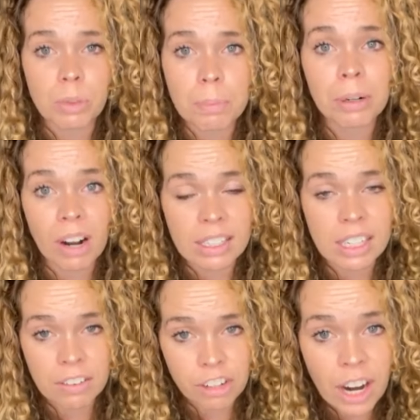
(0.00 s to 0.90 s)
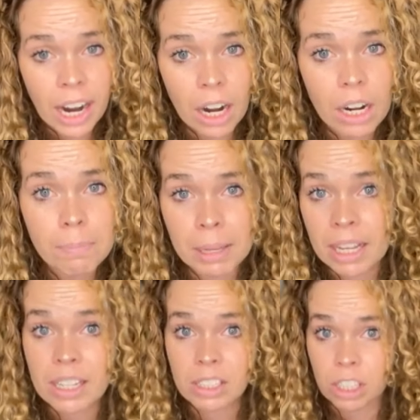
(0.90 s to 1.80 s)
the porosity of your hair
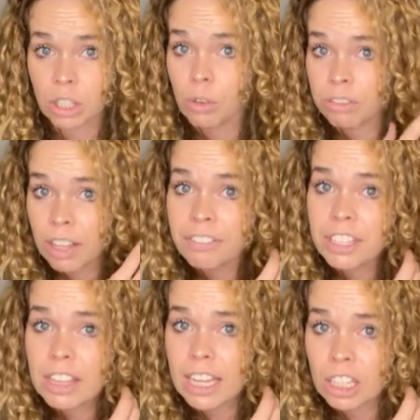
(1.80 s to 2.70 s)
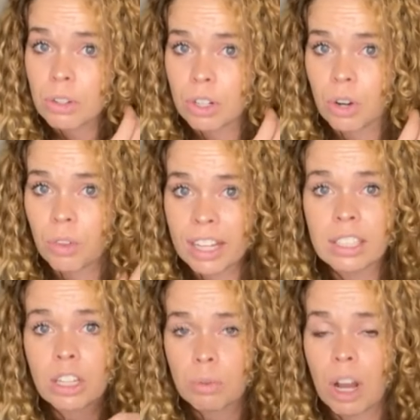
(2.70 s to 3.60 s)
because you lifted that cuticle. That's
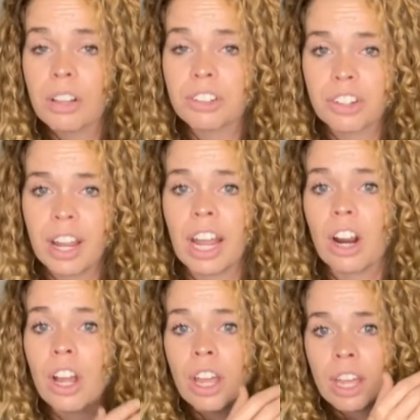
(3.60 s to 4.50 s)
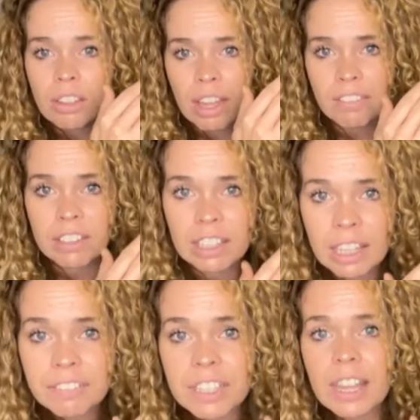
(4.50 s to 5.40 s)
how you color your hair. They've
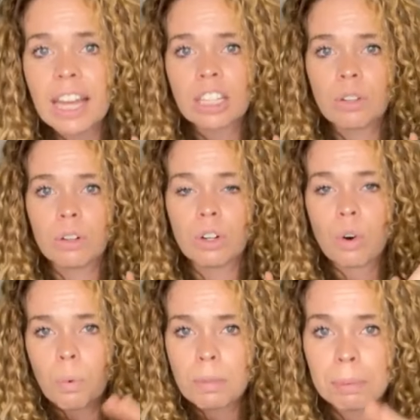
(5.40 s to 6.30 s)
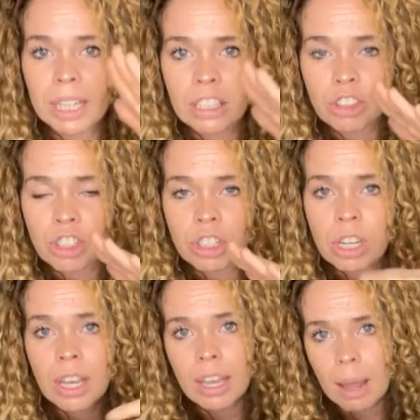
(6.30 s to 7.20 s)
lifted that cuticle with bleach
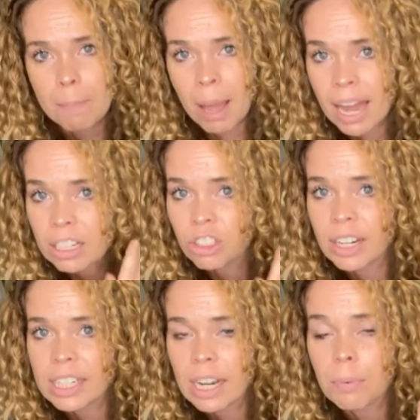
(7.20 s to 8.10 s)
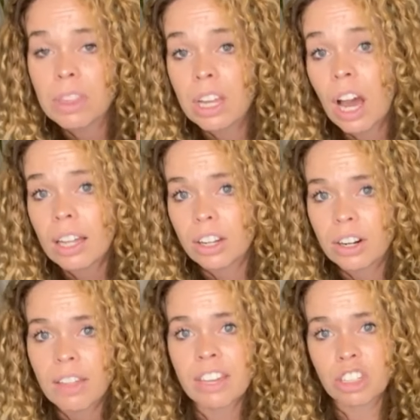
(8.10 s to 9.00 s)
and penetrated it with the color,
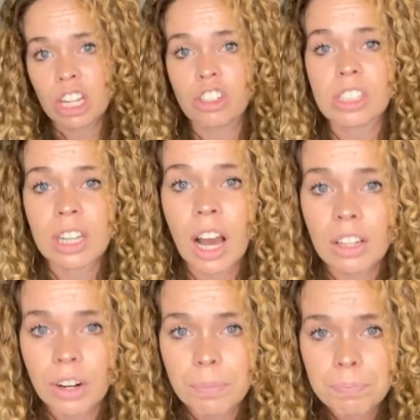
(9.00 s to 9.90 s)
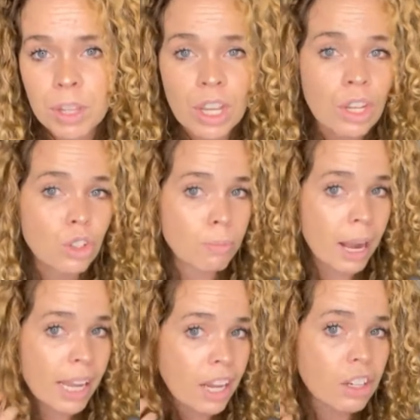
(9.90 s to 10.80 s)
and it changes the color. So my
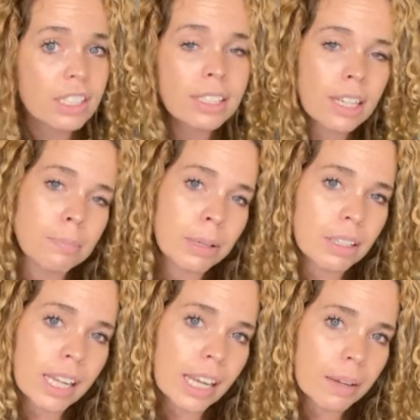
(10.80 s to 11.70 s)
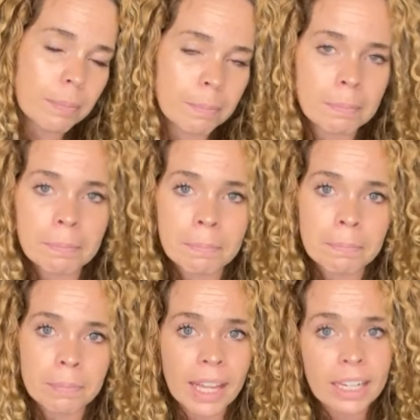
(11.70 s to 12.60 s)
hair is typically,
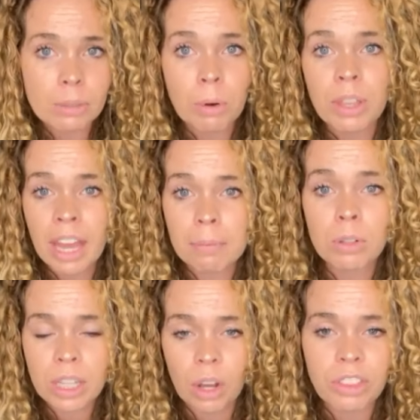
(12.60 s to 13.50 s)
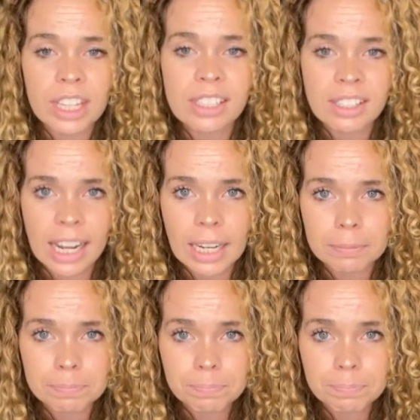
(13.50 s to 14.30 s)
in its most healthiest state,